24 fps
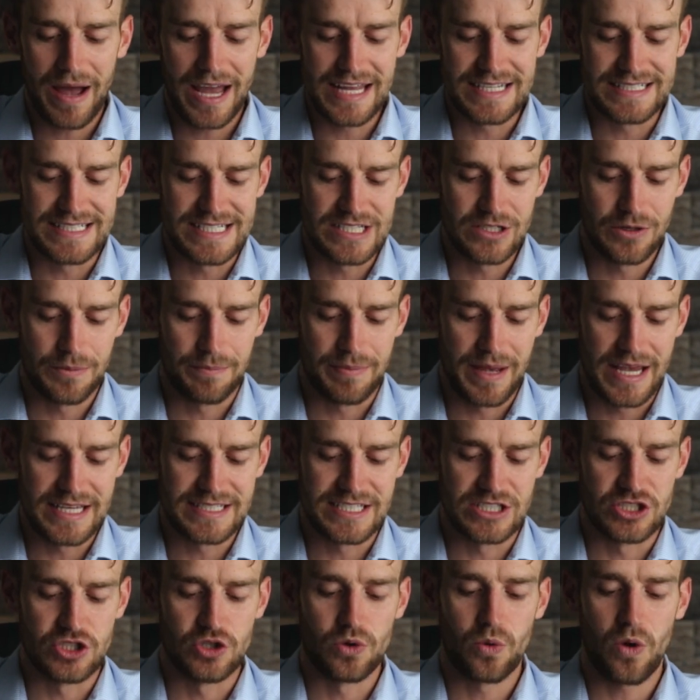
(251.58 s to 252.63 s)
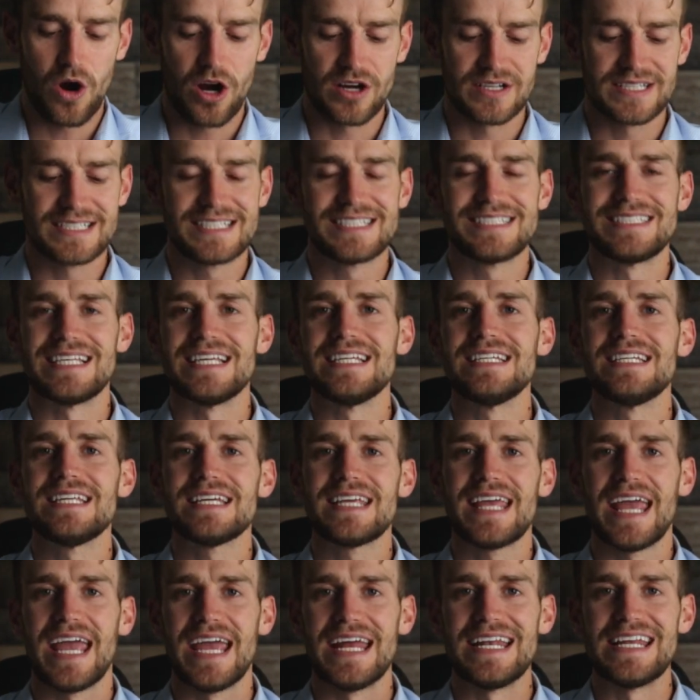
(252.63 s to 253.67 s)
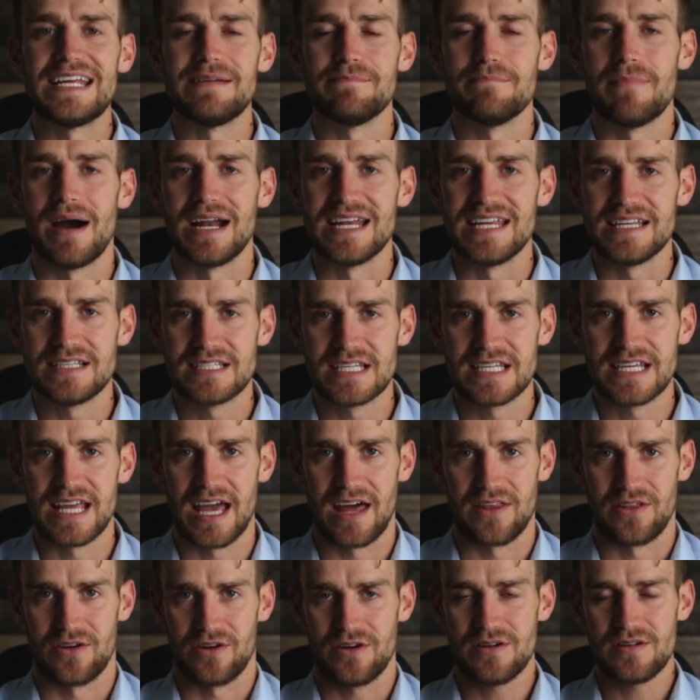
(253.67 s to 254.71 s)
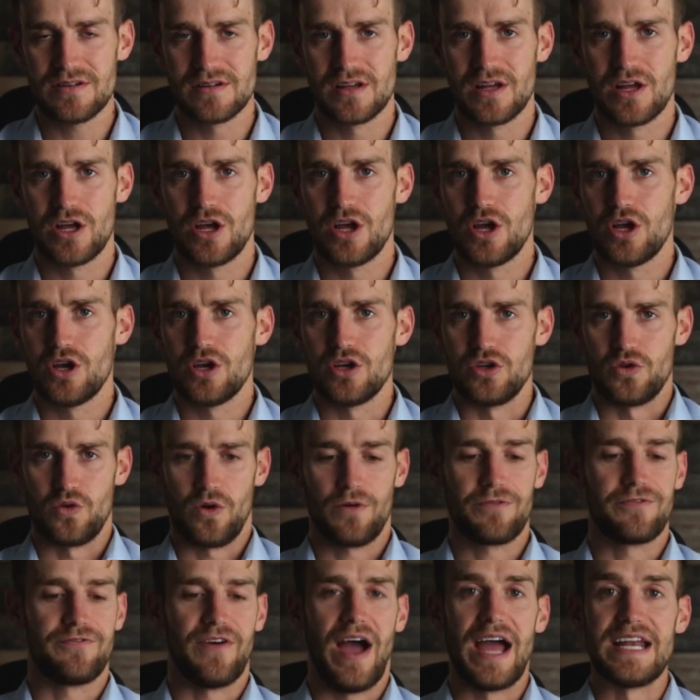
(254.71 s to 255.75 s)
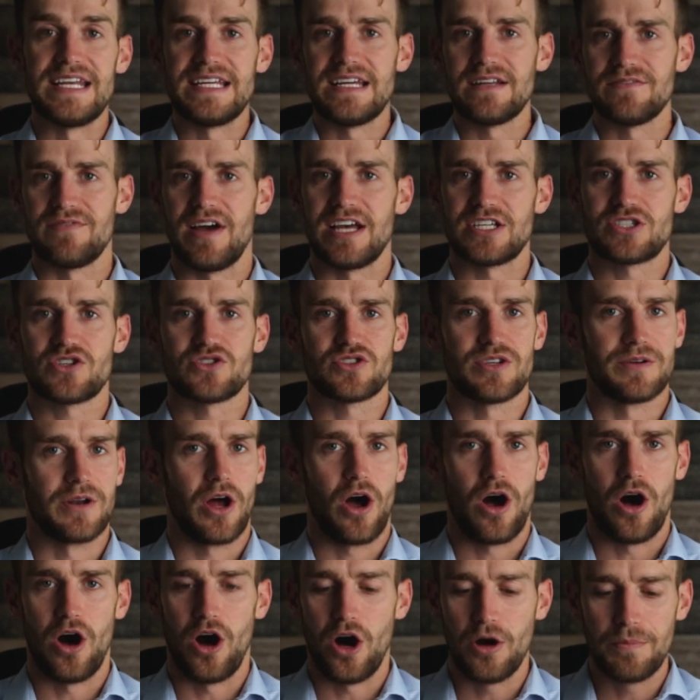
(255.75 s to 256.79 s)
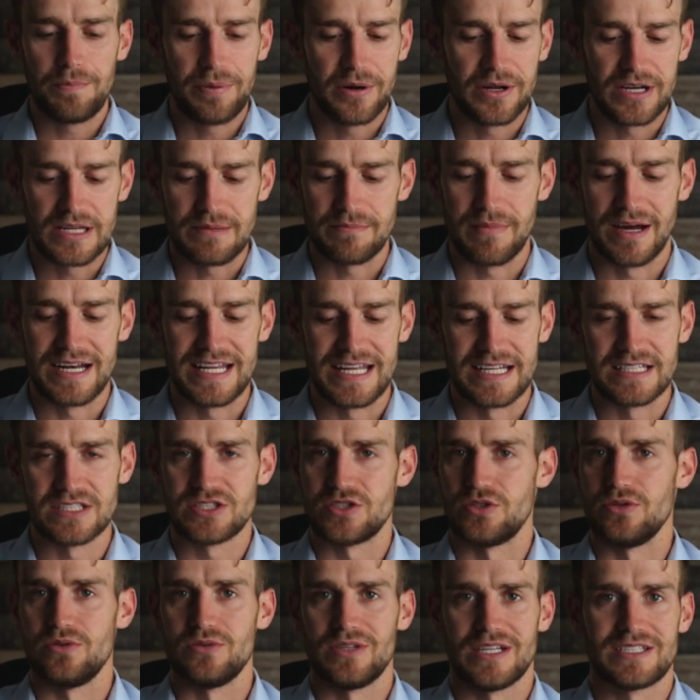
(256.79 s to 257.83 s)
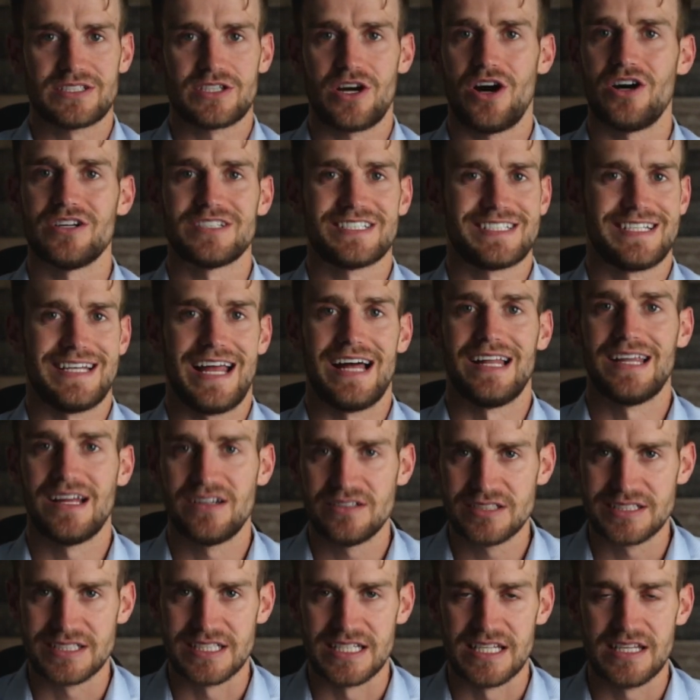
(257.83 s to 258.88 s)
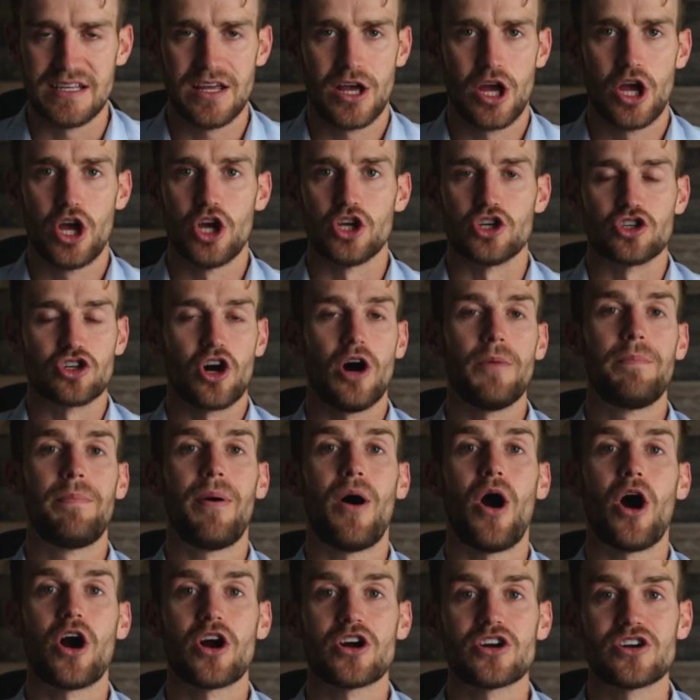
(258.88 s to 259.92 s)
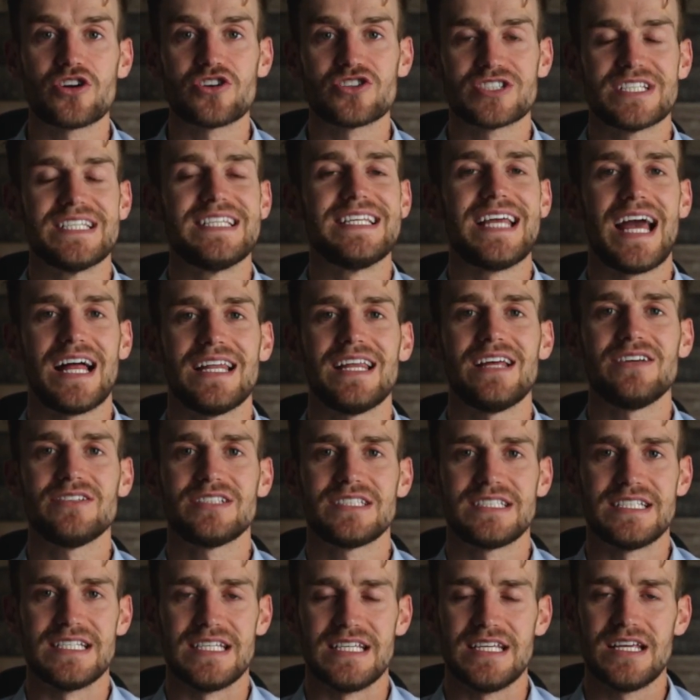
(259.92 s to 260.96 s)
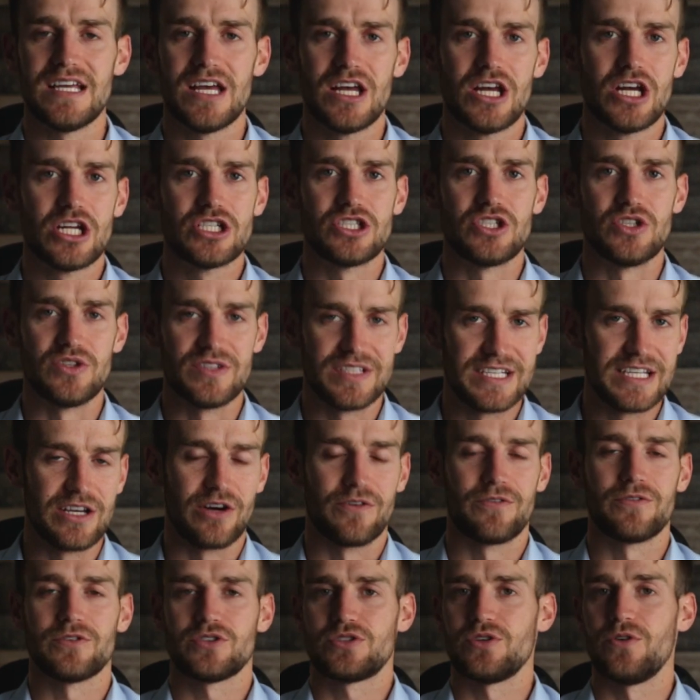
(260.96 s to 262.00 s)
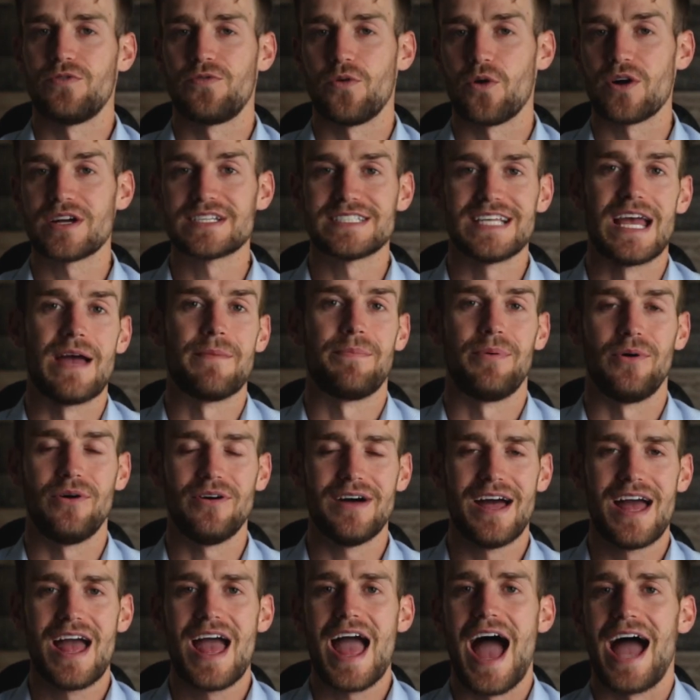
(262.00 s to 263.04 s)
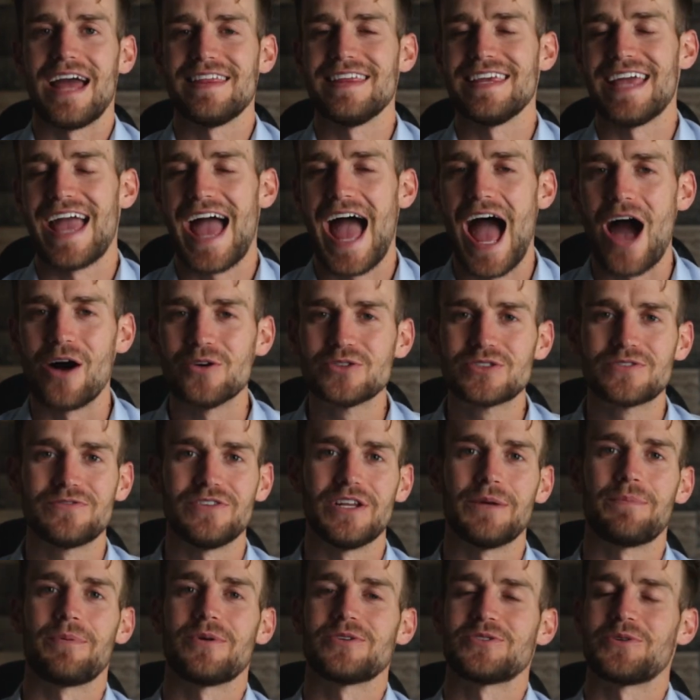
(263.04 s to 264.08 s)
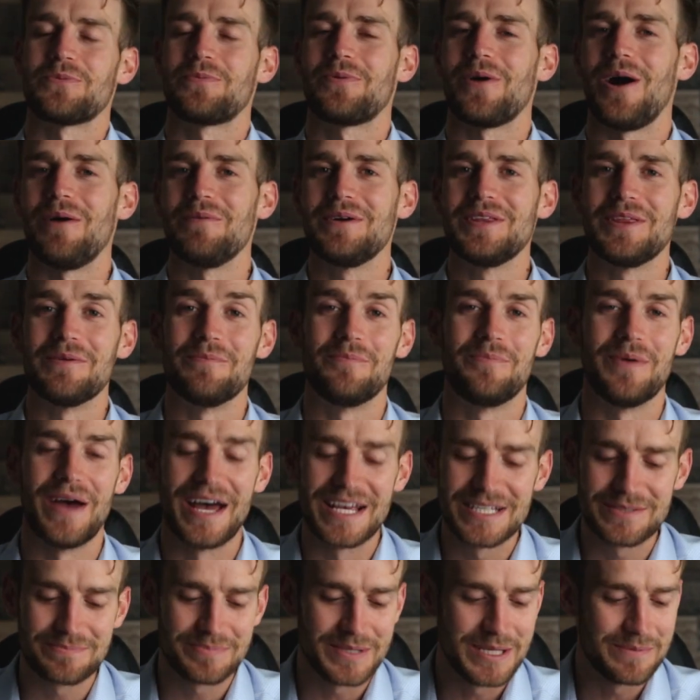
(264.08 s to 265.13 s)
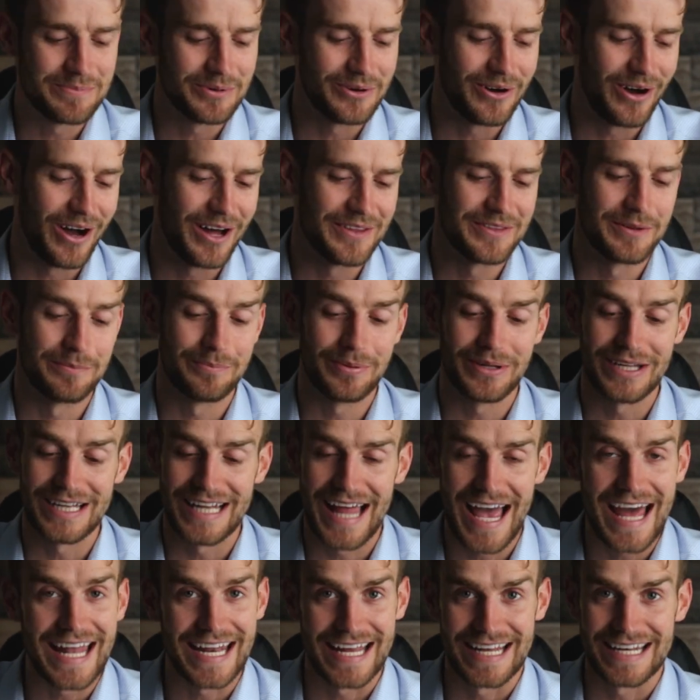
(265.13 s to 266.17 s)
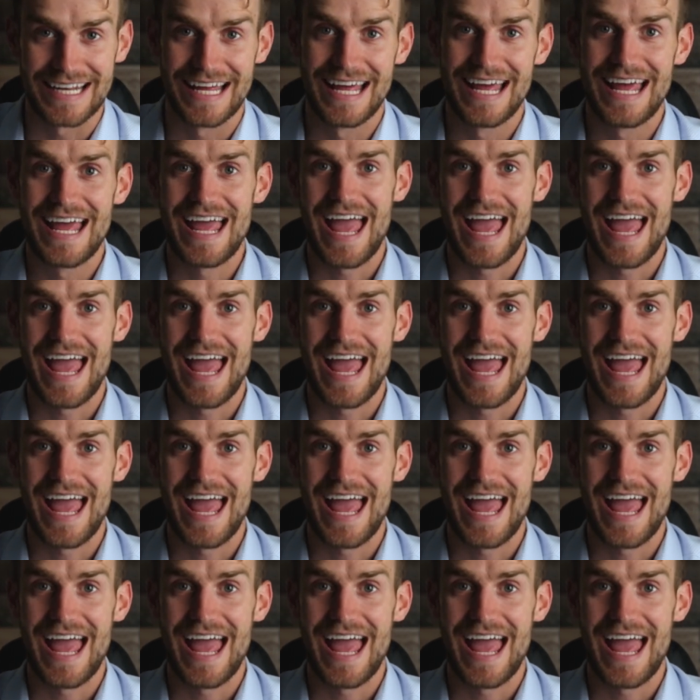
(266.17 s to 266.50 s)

by deal basis. You are syndicating money together. You're finding investors and all putting money into, let's call it just an LLC. You're all partners in the LLC to do the deal. For, so, for example, I think house flippers are probably the best people on the planet